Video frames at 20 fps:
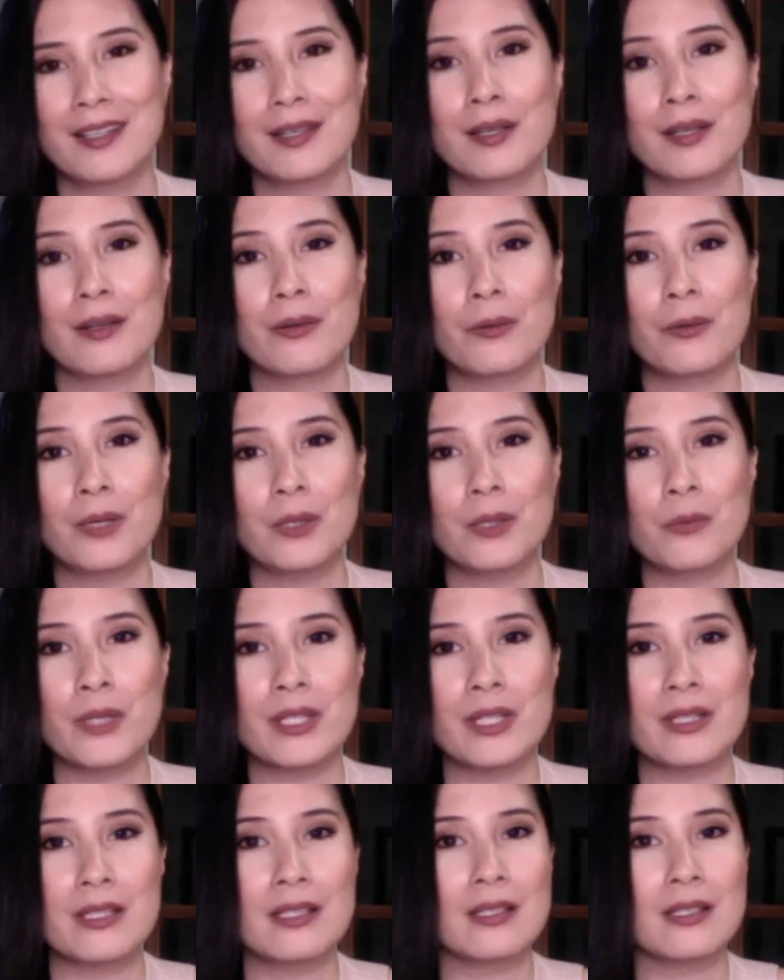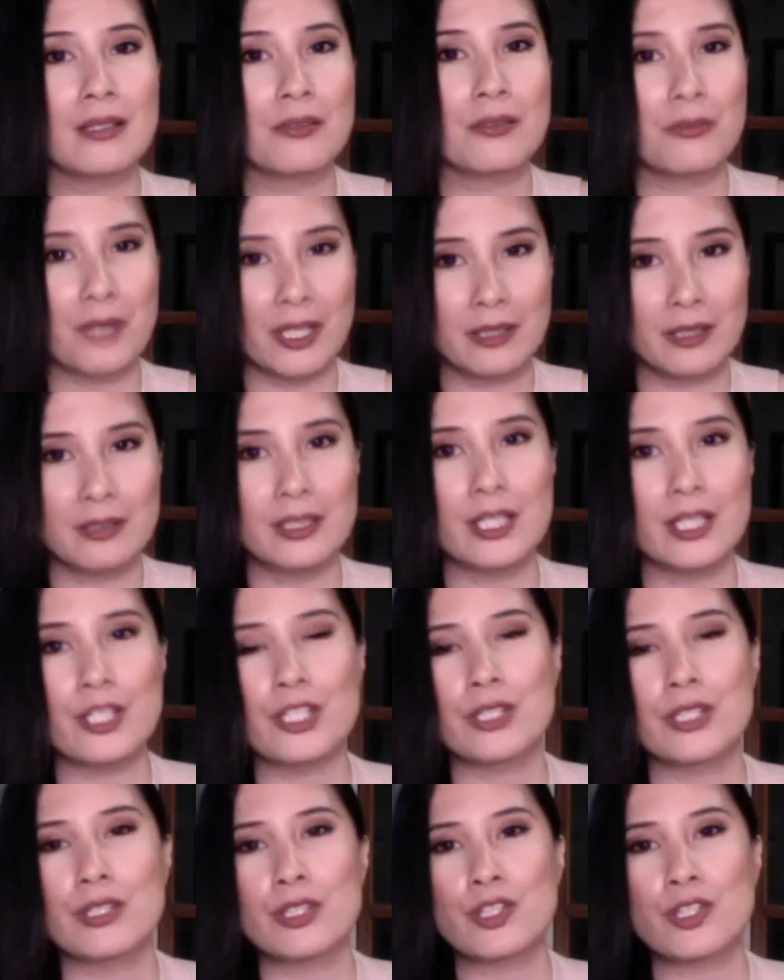Well, with
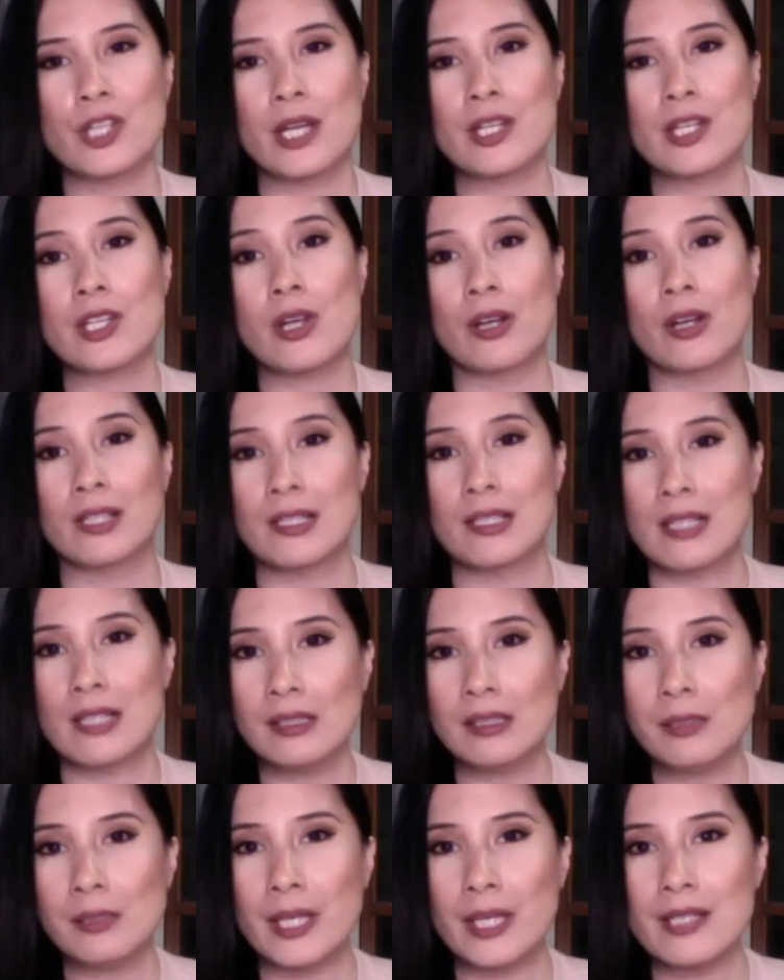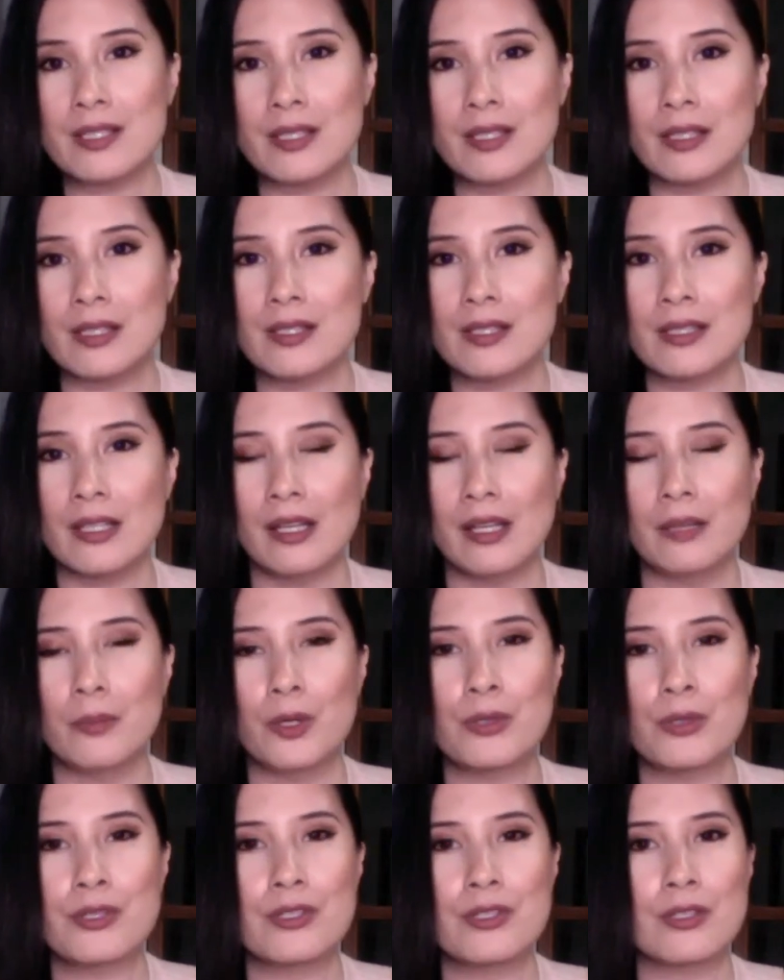regulations changing on a daily basis and
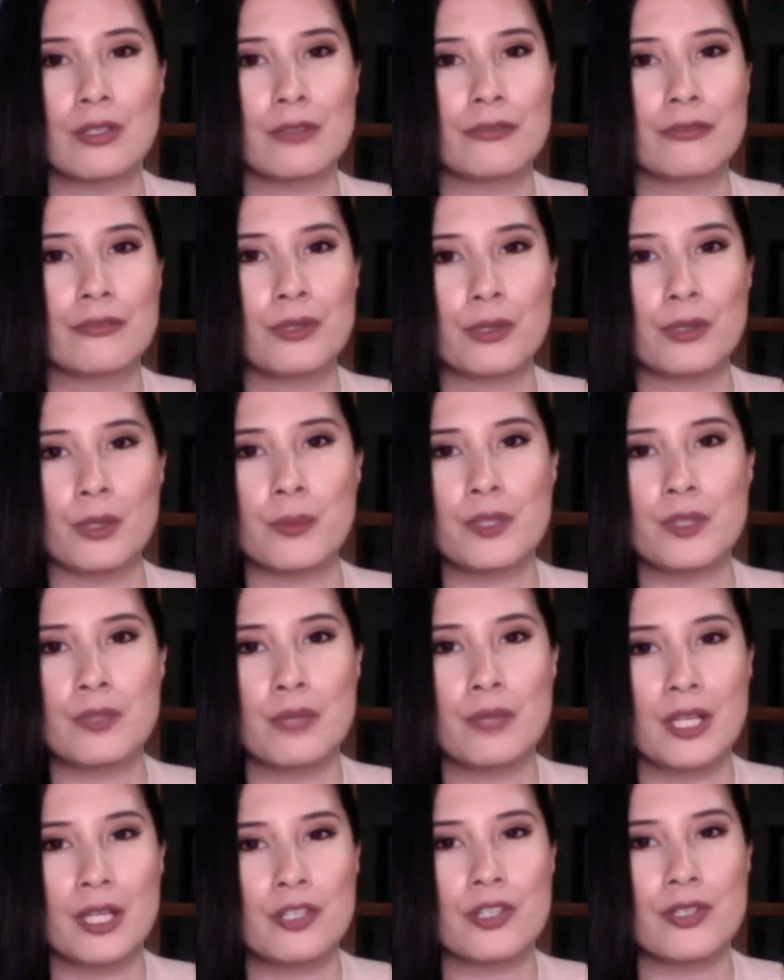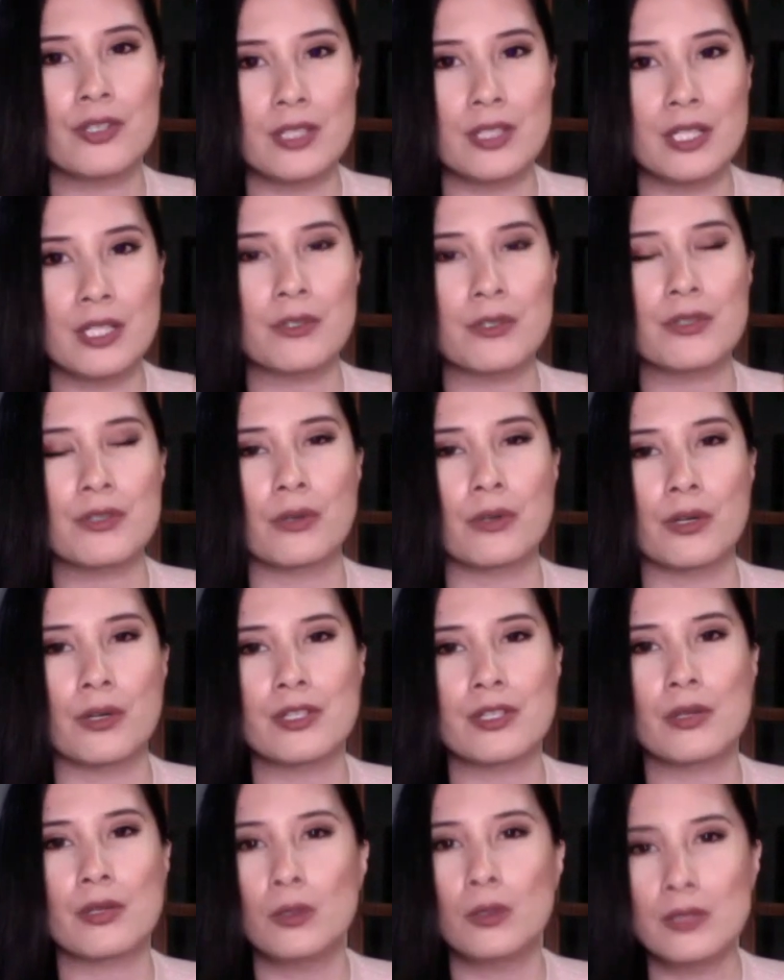most of Europe's major ski
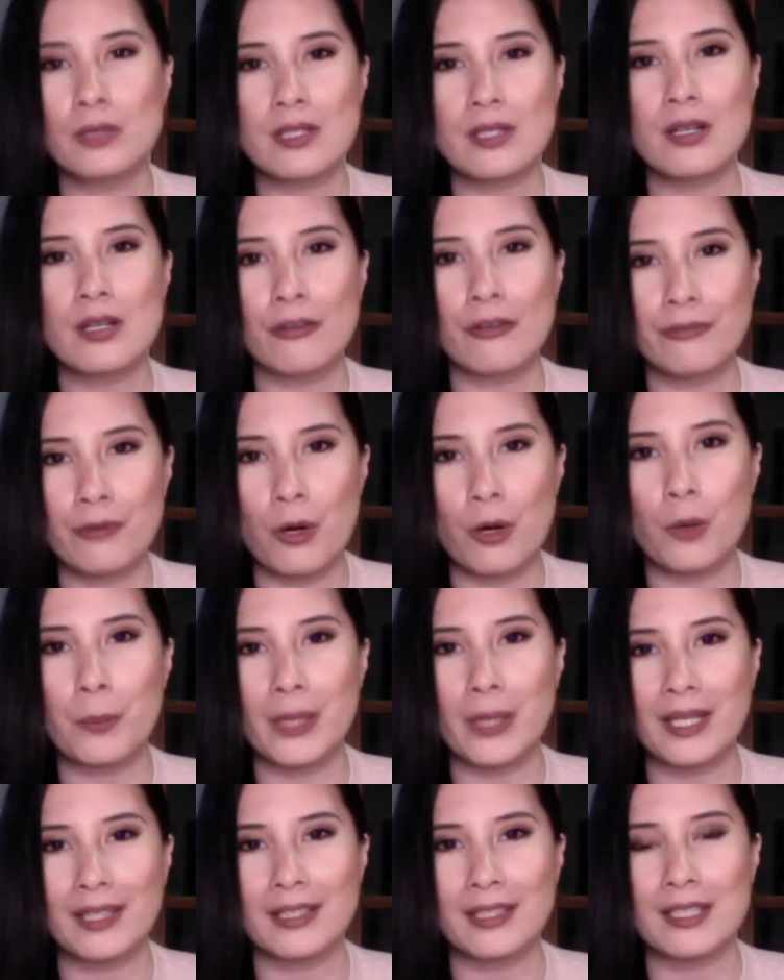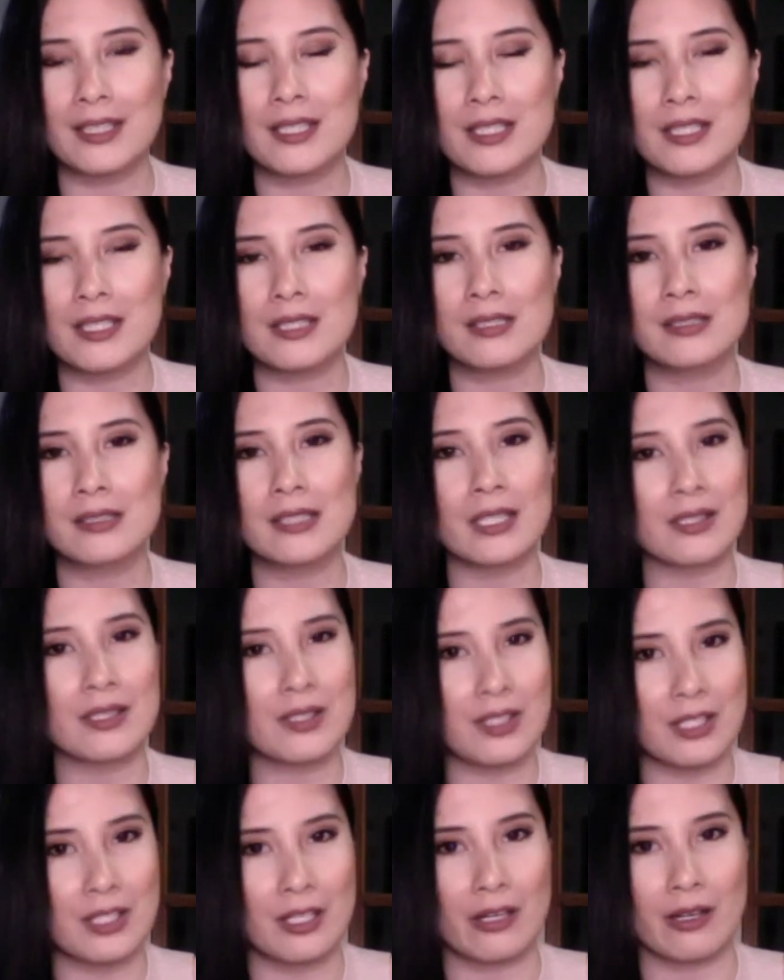resorts holding off opening until next
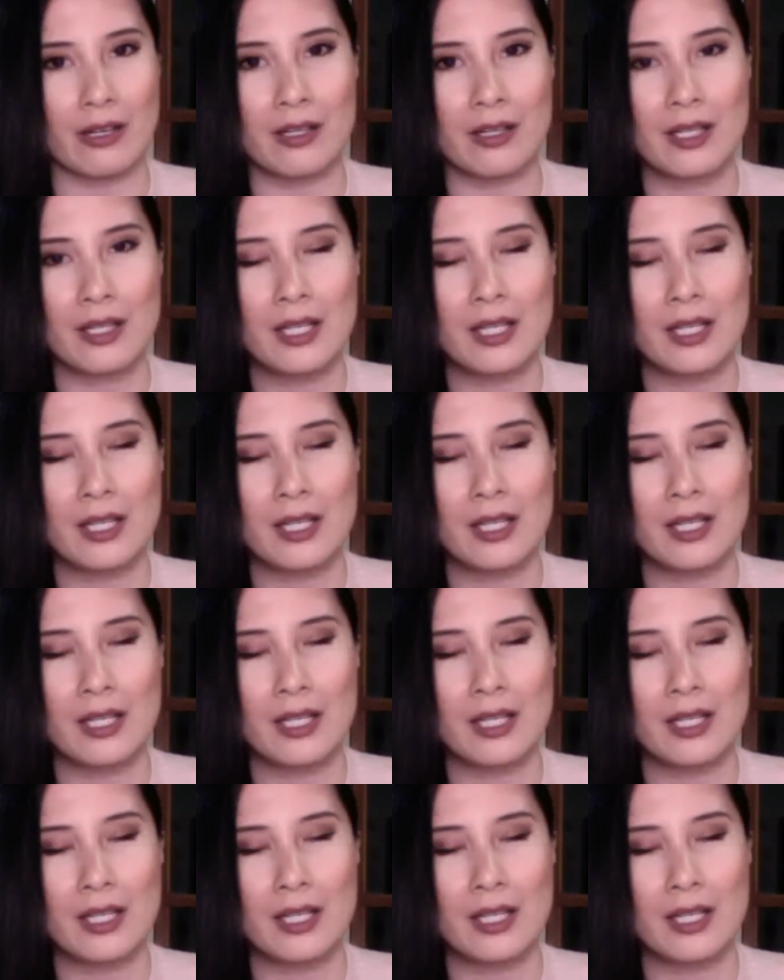year,